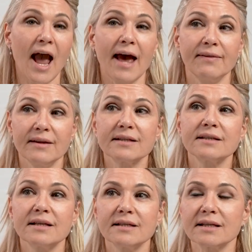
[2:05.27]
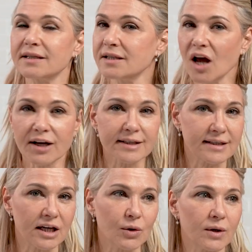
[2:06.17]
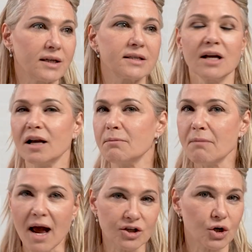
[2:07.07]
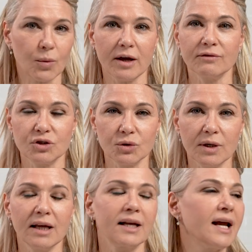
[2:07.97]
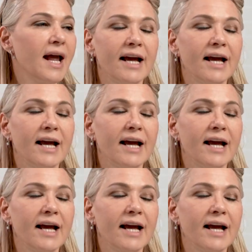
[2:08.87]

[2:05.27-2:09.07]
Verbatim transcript: And it's not a secret, it's not a magic way of doing it.